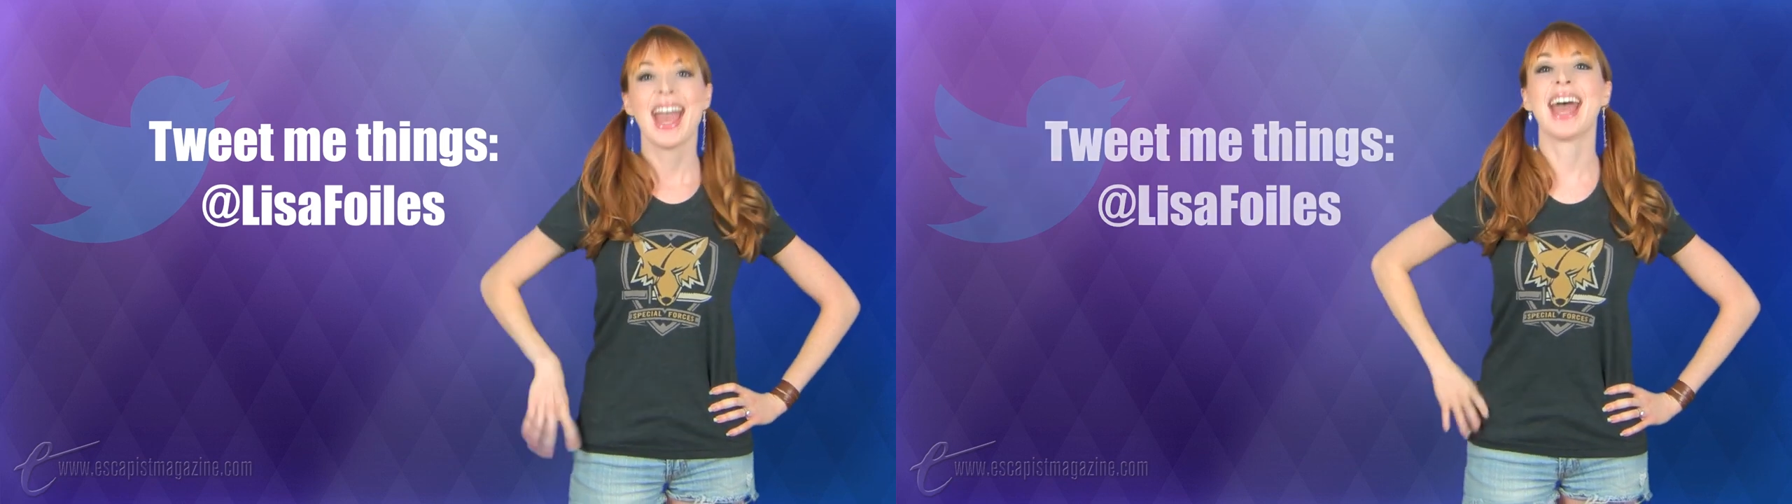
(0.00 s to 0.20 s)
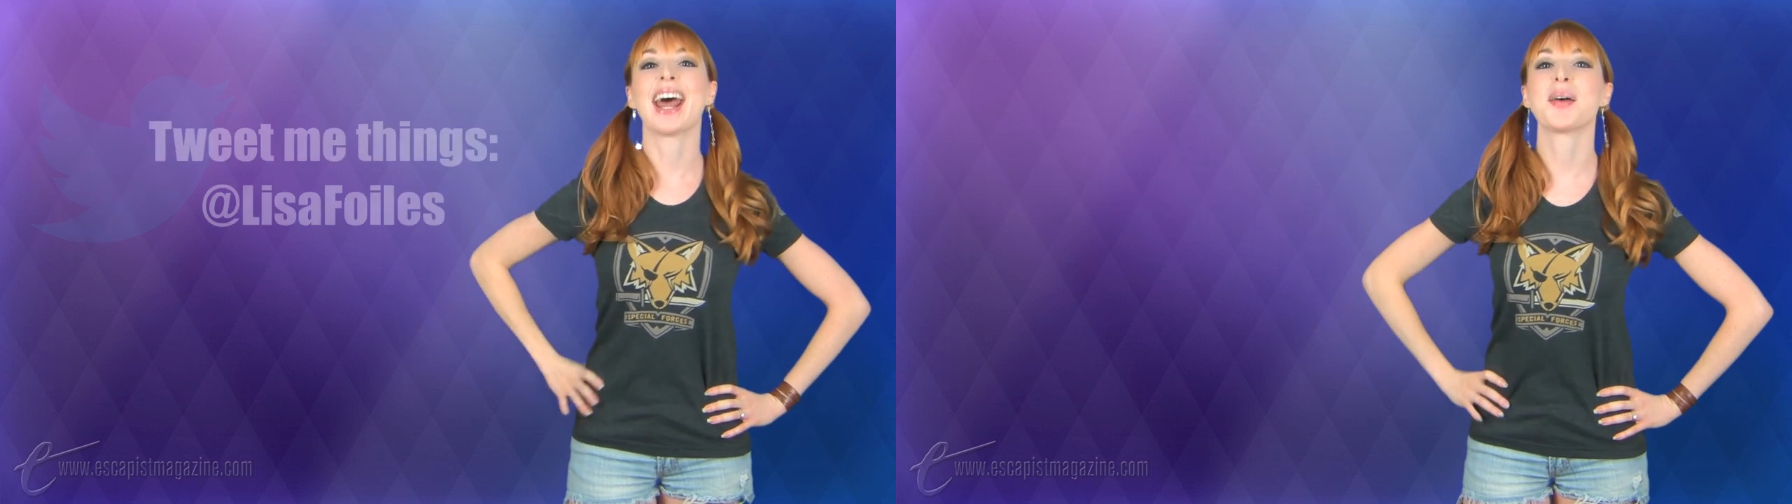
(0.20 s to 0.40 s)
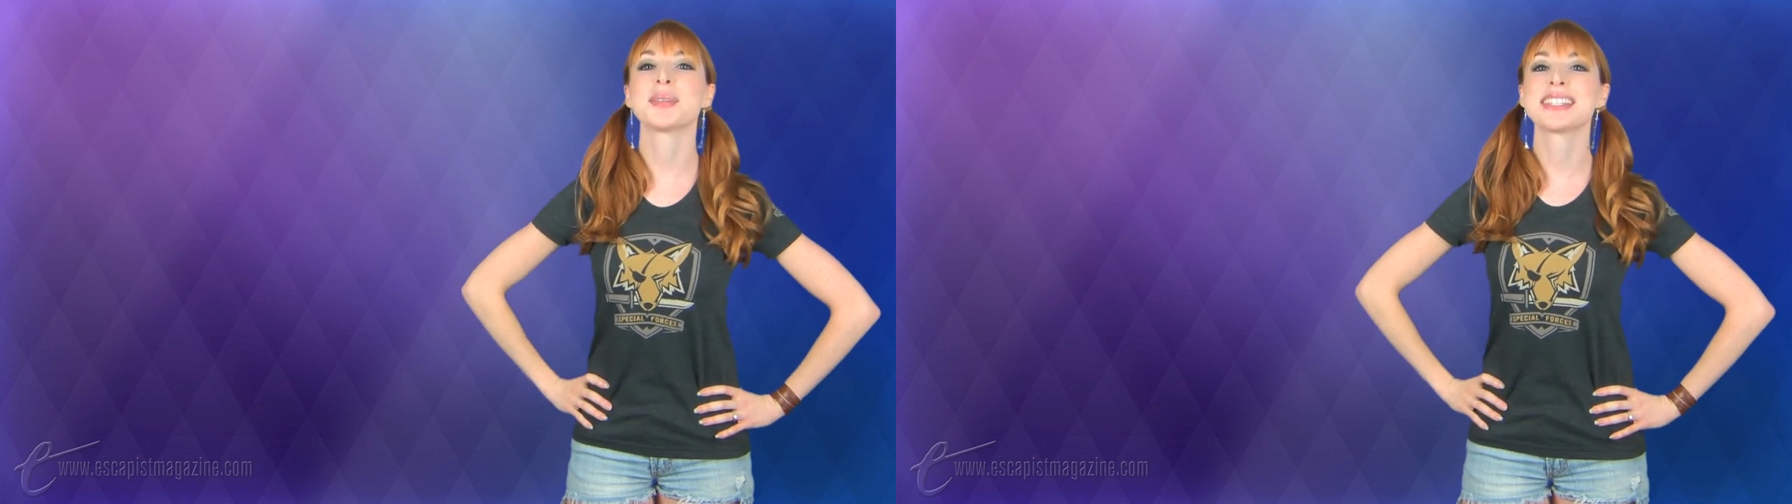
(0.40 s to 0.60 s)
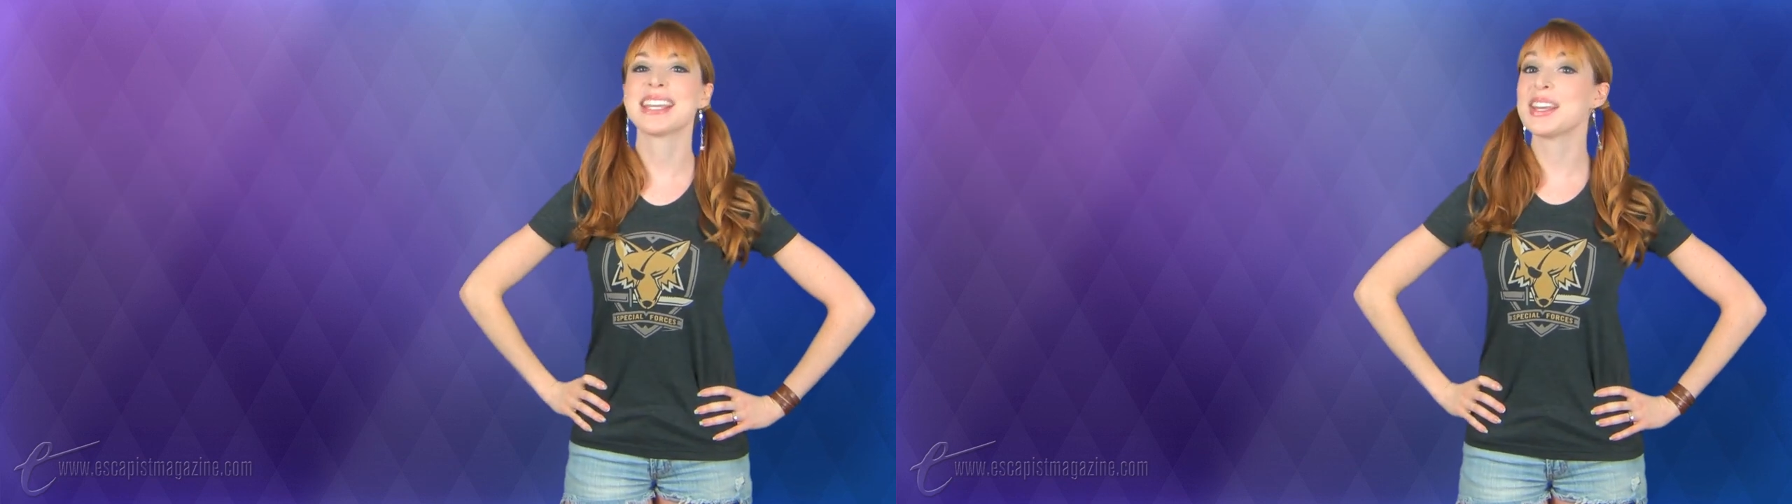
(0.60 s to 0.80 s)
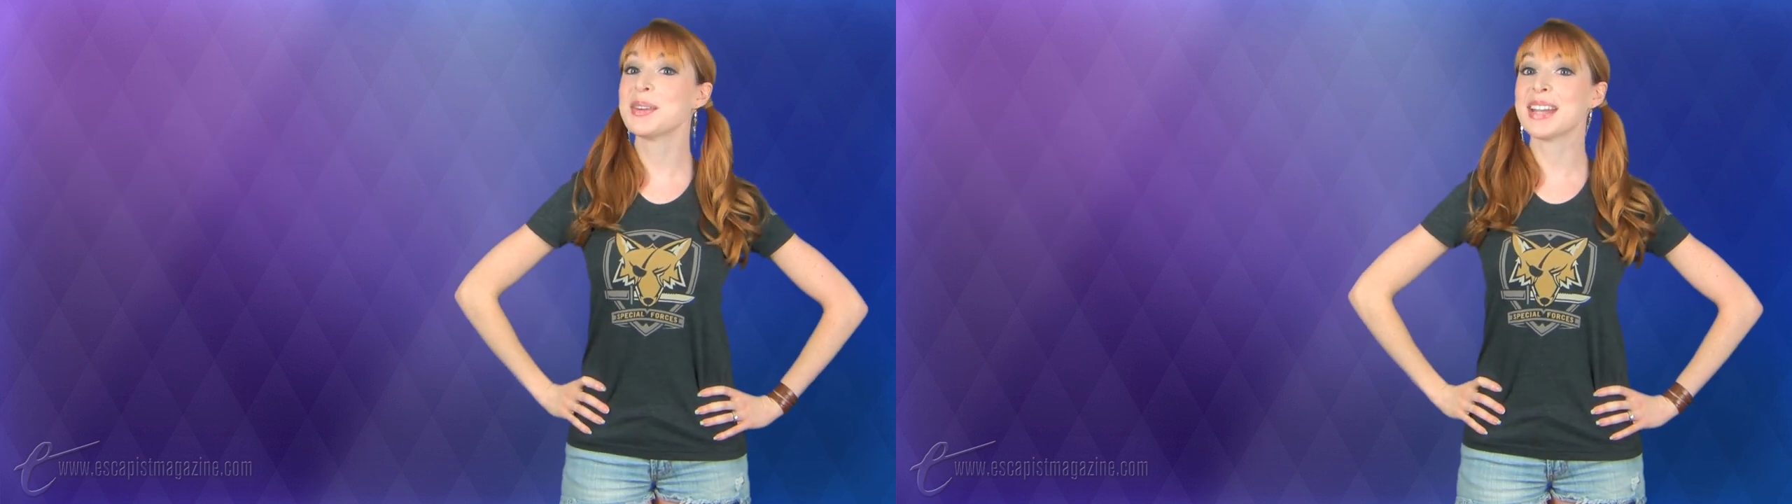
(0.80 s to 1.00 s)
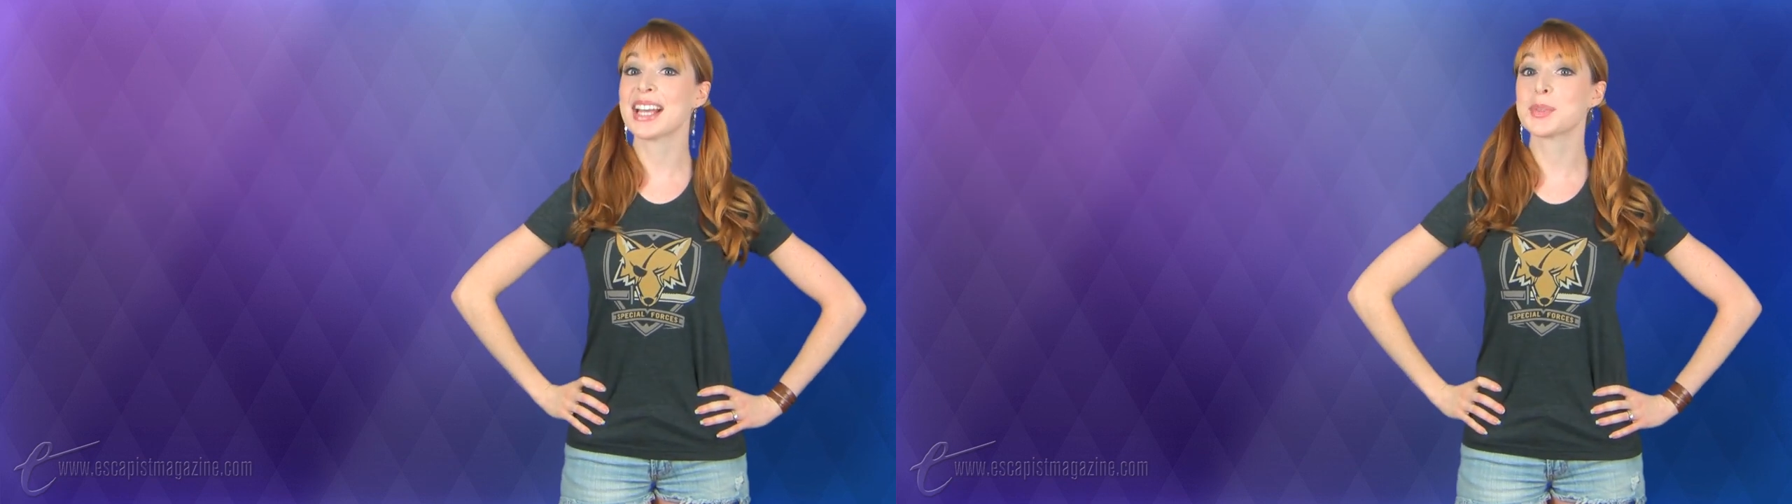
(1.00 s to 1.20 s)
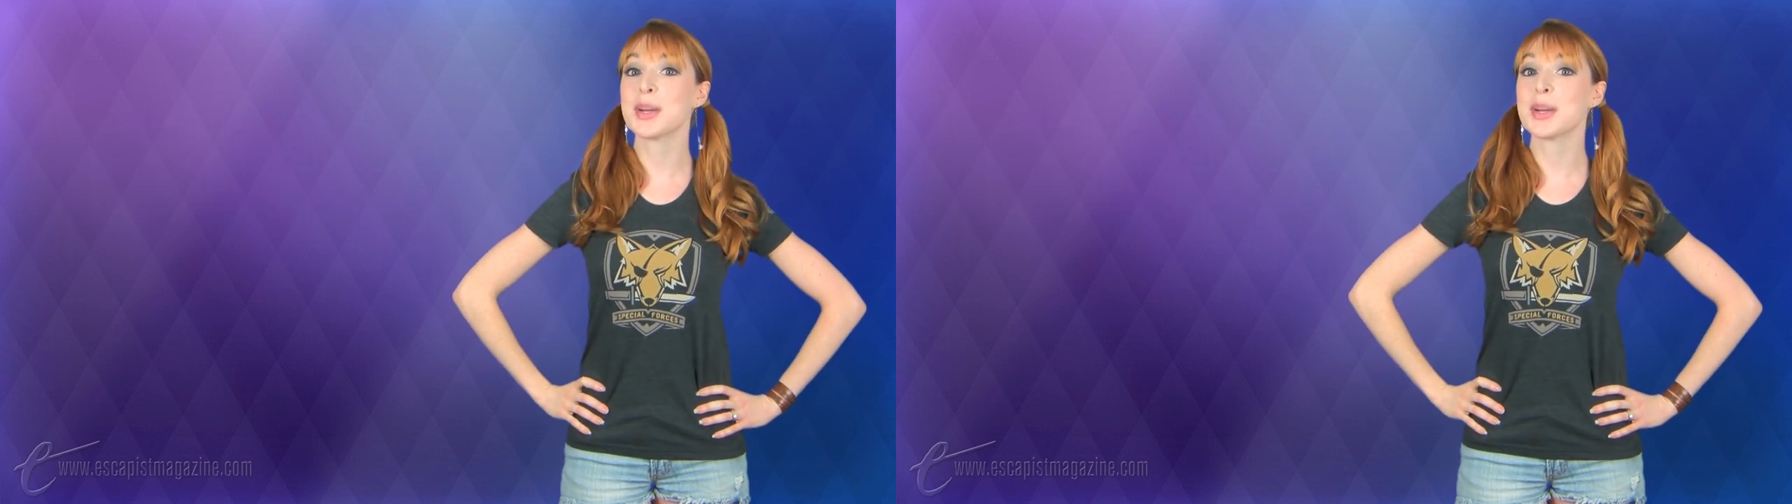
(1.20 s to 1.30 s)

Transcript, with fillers: and I will see you next